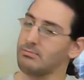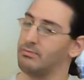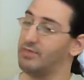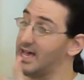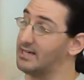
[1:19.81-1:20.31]

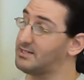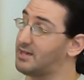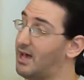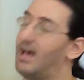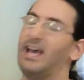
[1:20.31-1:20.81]
This
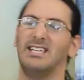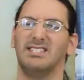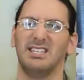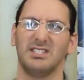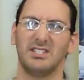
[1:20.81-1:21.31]
is
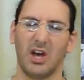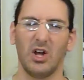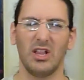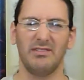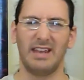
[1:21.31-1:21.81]
the
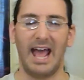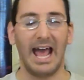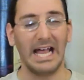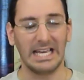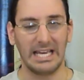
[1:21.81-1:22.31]
skull of an
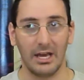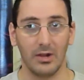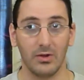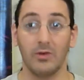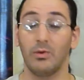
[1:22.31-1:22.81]

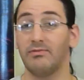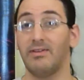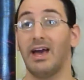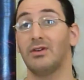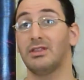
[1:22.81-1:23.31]
alligator that we
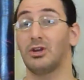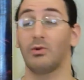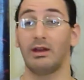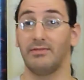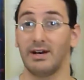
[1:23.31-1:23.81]
found at the
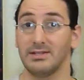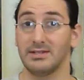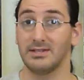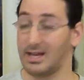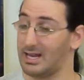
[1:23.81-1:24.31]
Gray Fossil Site.